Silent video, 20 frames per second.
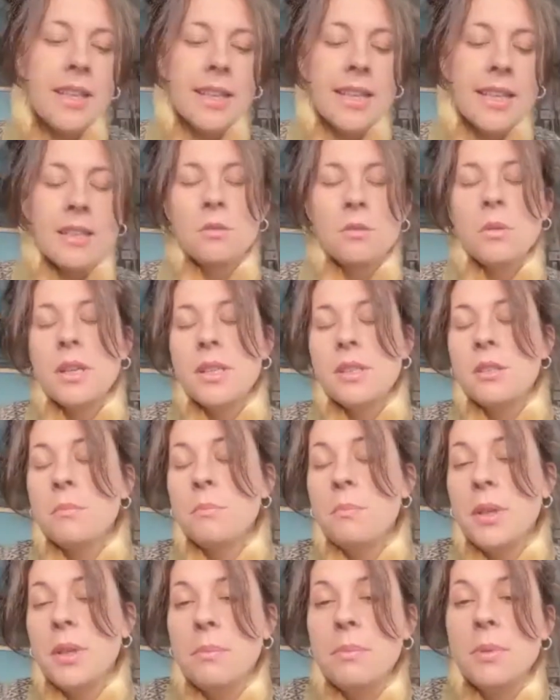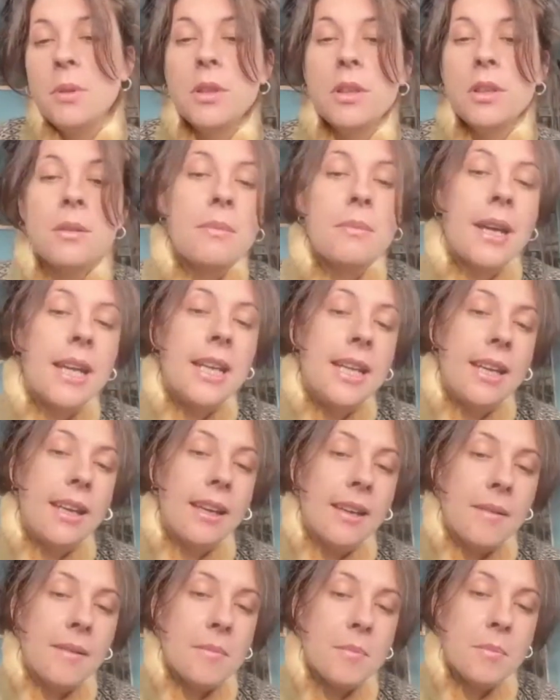that's why some people couldn't make
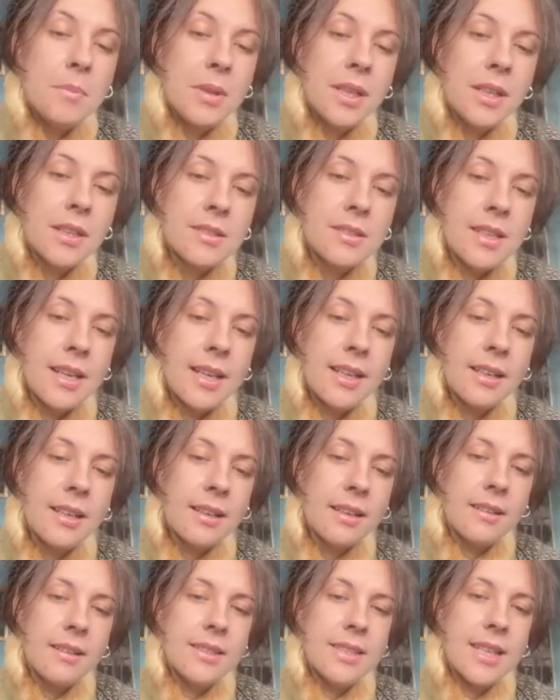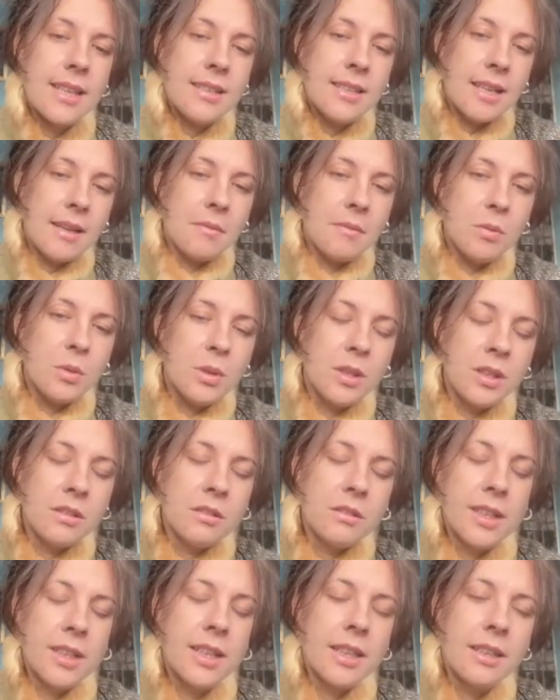it, because they can't take time off work
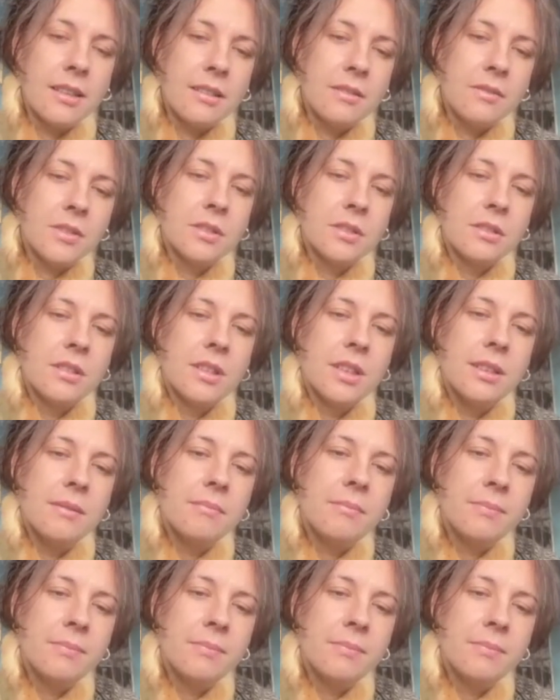or they can't afford it?